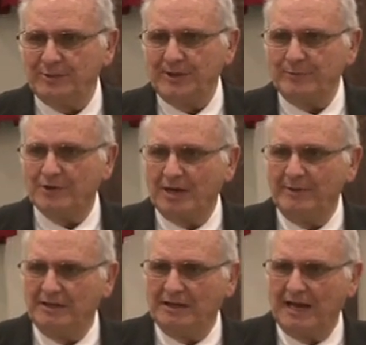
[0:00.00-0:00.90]
of people
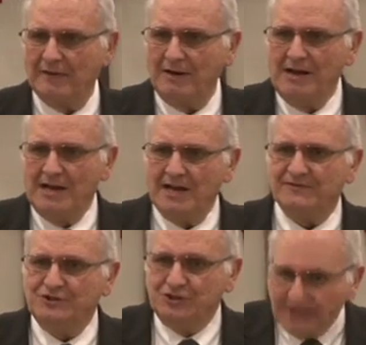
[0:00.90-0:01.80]
coming together
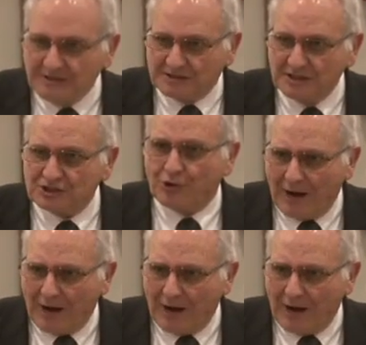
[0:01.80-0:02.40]
if Jesus